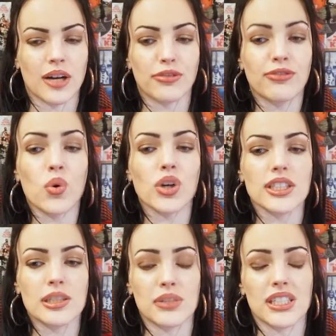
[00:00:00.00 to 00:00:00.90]
for
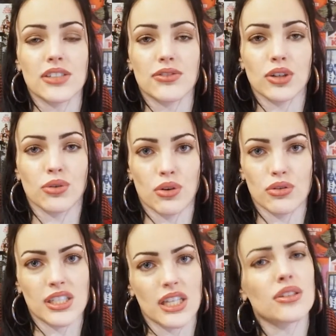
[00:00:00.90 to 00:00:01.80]
the specific growth
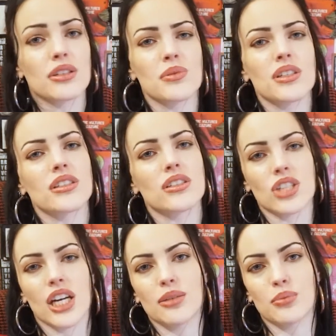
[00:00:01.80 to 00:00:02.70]
stages, because
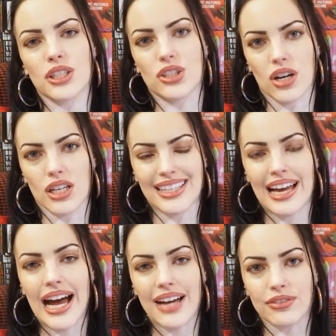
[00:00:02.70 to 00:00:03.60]
giant breed dogs
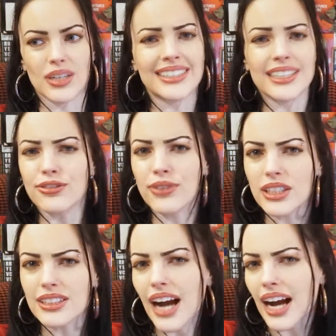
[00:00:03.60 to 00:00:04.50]
have a
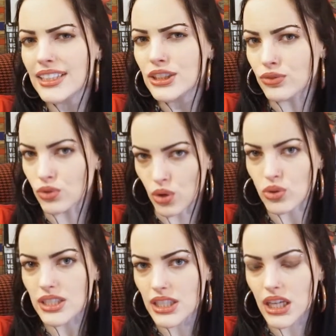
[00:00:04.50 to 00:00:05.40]
different kind of
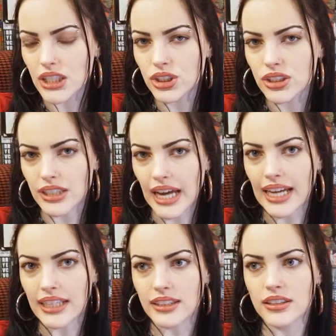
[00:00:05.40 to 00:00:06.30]
growth stage
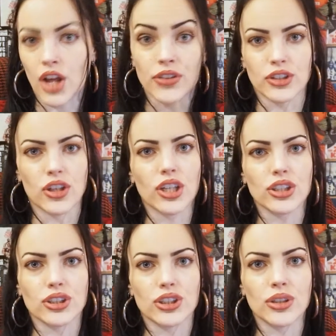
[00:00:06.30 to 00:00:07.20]
than other
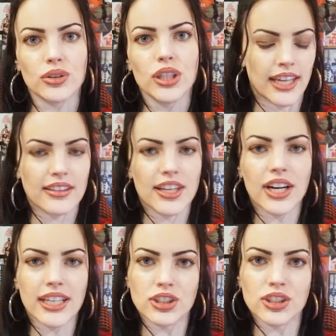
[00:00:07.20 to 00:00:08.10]
dogs do. Like
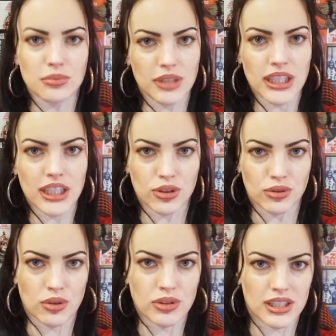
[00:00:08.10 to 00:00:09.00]
their intermediate
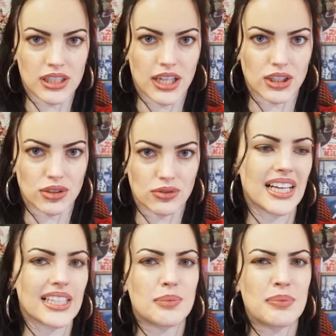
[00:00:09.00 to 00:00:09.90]
growth stage,
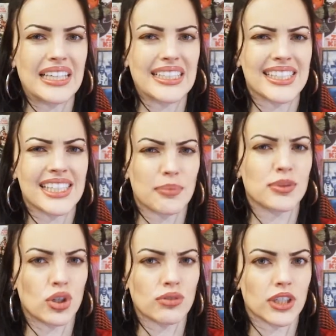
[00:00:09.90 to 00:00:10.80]
that's being skipped
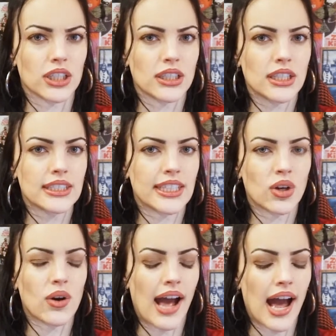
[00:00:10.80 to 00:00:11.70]
over. They
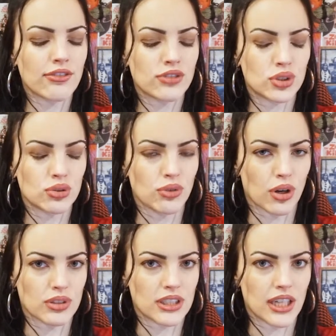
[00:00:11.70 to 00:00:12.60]
don't have 2
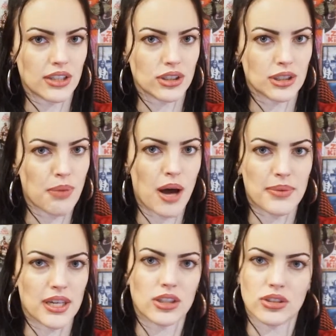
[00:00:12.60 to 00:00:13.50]
growth stages,
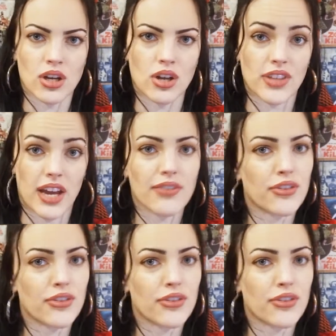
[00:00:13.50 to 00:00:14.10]
puppy and adult, they have